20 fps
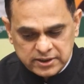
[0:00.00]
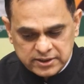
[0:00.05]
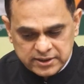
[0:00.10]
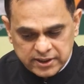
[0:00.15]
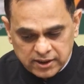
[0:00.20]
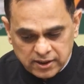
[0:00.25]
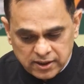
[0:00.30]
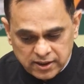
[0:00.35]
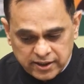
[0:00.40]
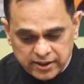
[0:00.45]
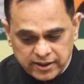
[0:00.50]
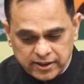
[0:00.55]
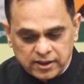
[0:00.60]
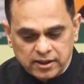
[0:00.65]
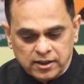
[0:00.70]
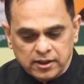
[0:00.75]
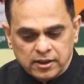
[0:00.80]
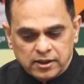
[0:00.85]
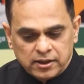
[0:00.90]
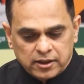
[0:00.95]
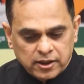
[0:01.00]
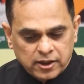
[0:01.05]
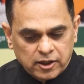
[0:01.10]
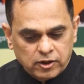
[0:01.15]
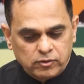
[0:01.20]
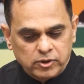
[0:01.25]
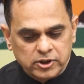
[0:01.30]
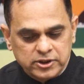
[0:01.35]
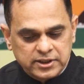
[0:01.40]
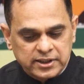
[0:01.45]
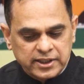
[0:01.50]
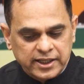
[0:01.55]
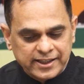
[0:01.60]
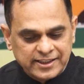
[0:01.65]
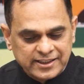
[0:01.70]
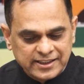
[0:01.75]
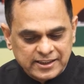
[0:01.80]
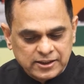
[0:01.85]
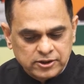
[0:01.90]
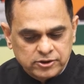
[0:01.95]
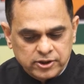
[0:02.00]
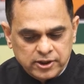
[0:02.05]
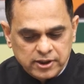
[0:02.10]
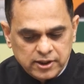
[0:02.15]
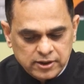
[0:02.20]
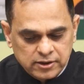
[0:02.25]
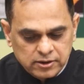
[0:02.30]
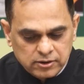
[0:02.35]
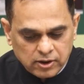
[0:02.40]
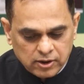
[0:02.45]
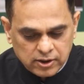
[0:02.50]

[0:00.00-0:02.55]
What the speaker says: Suddenly, here was an $18 trillion